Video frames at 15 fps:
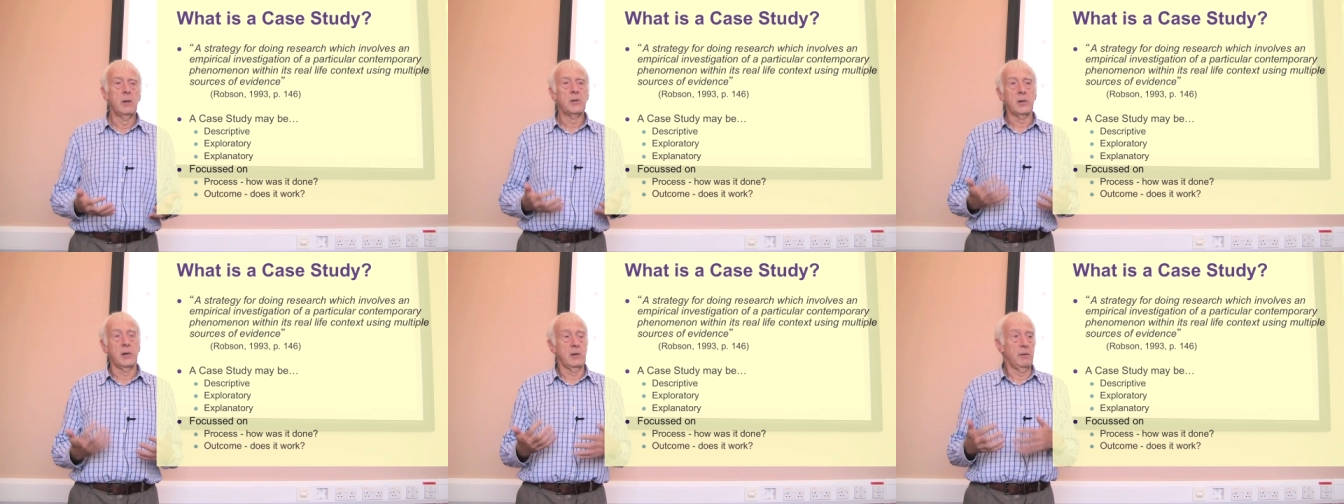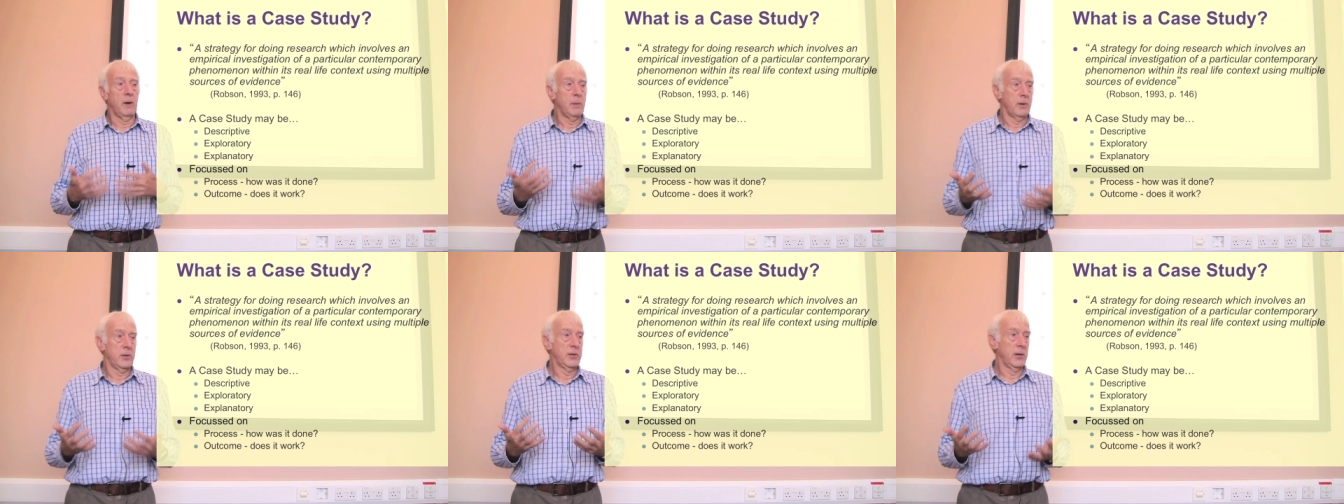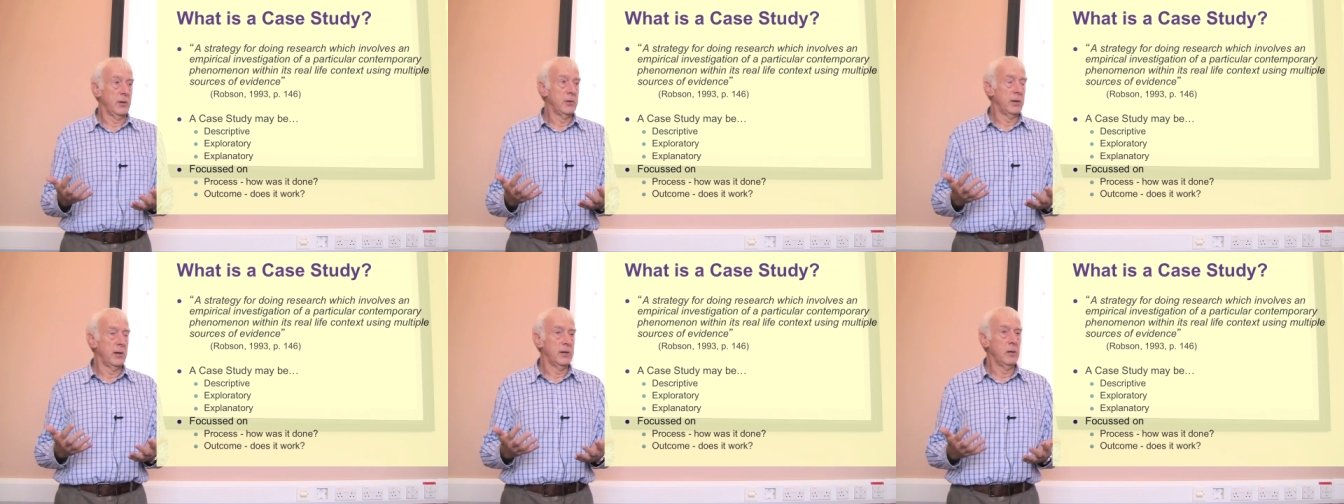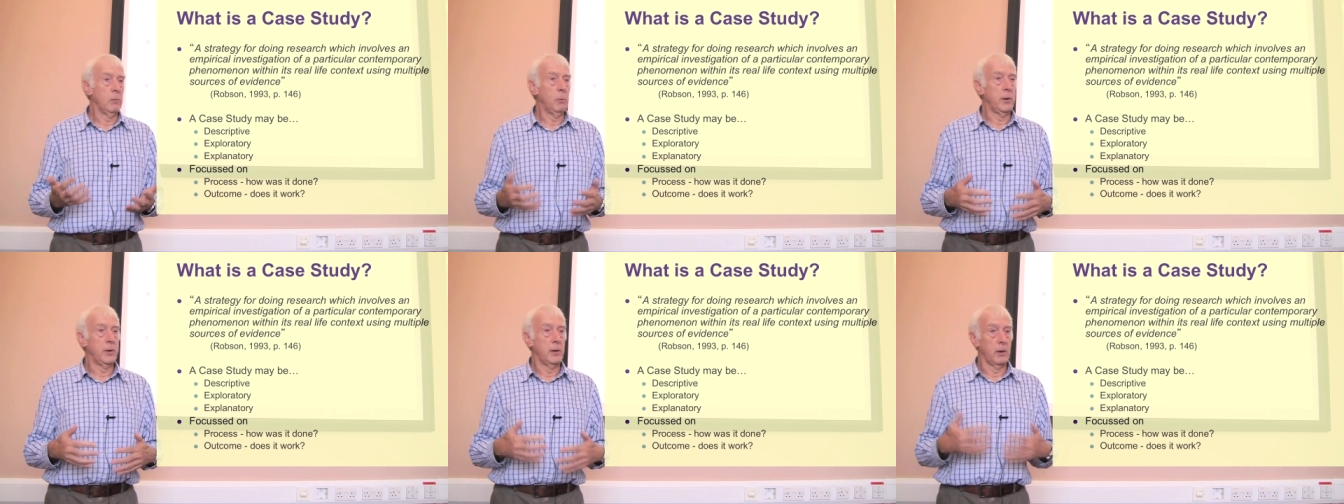so it's very much
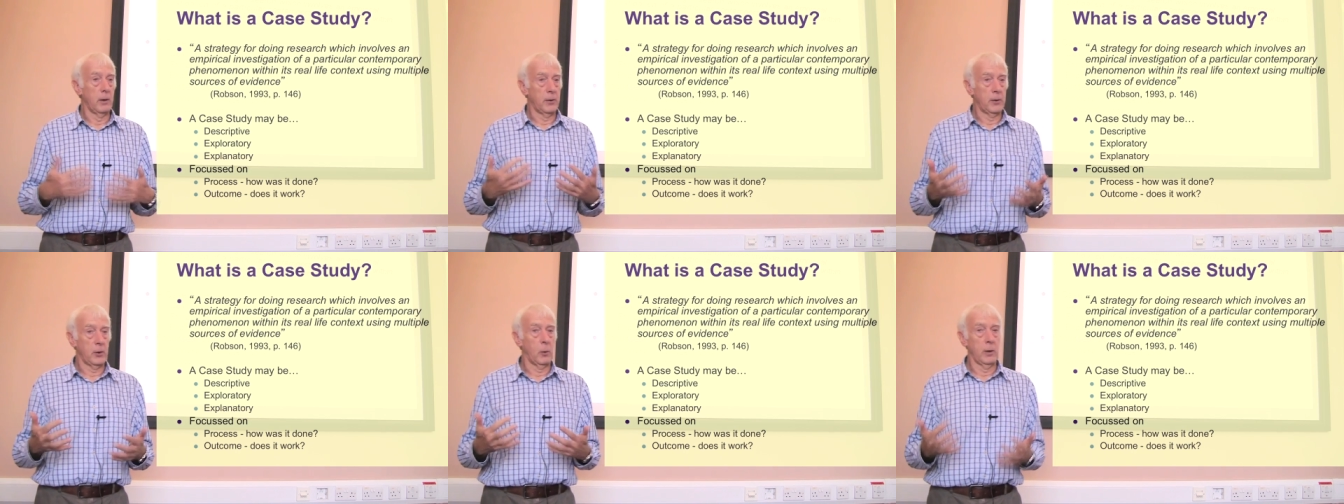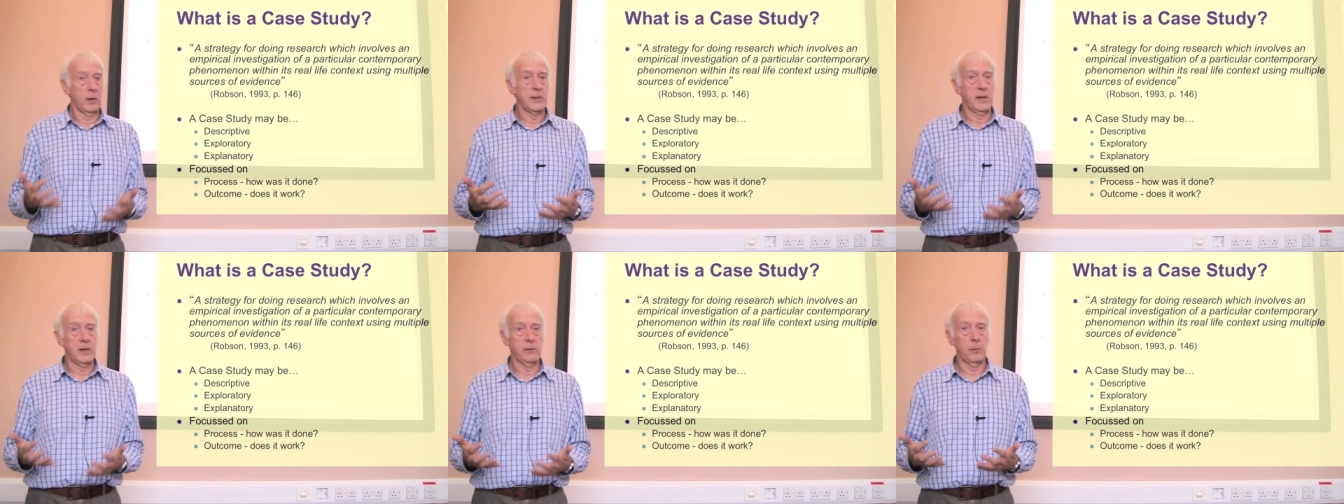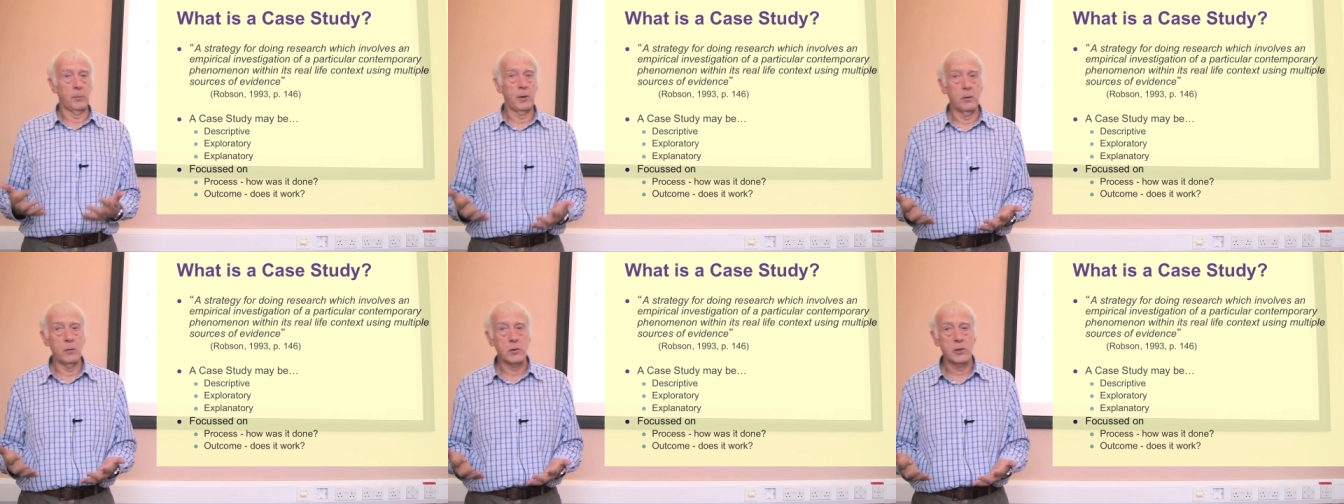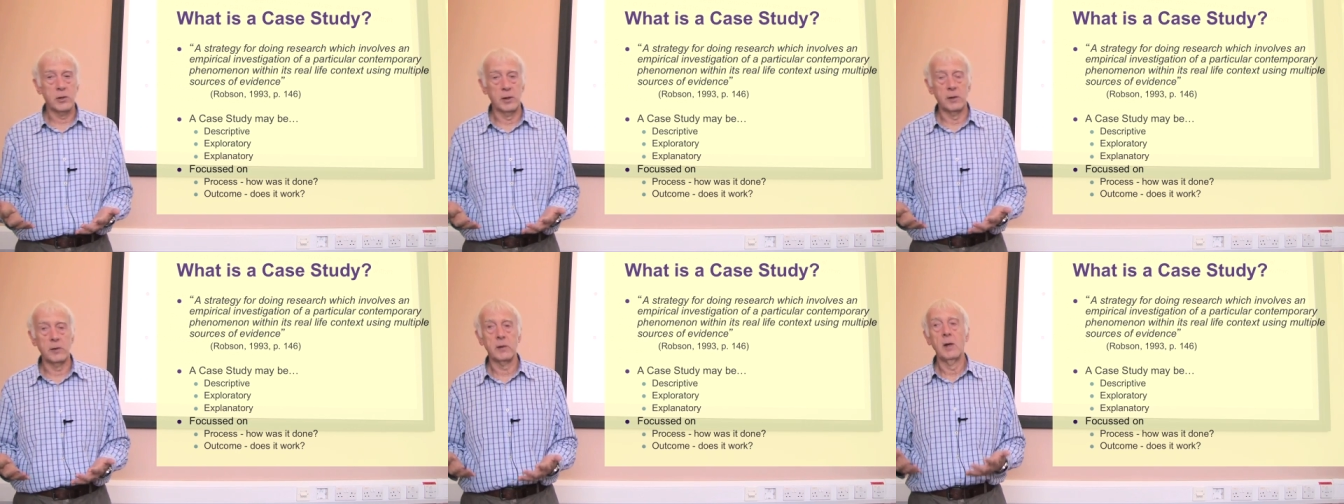associated with a lot of the qualitative
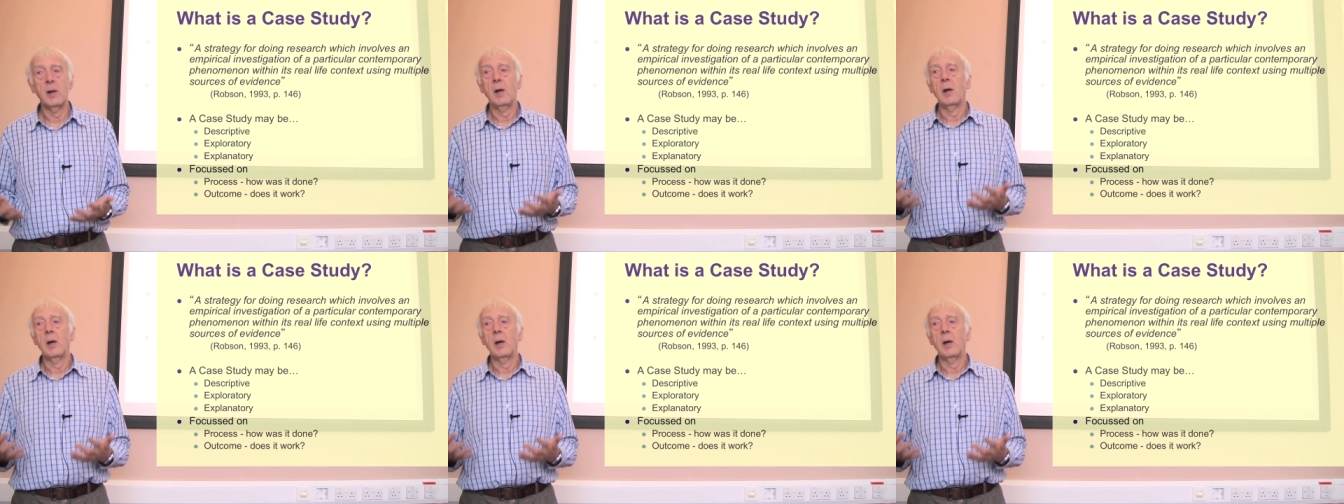approaches,